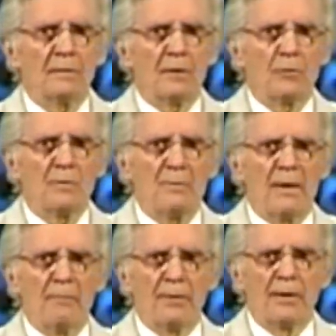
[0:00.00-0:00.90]
they're
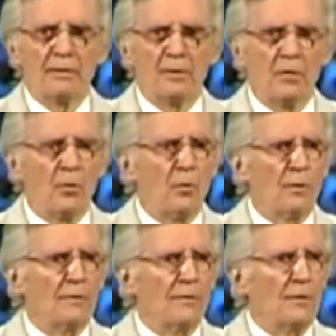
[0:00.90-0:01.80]
remembering the
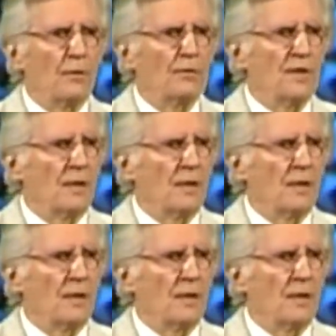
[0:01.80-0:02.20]
glory of the old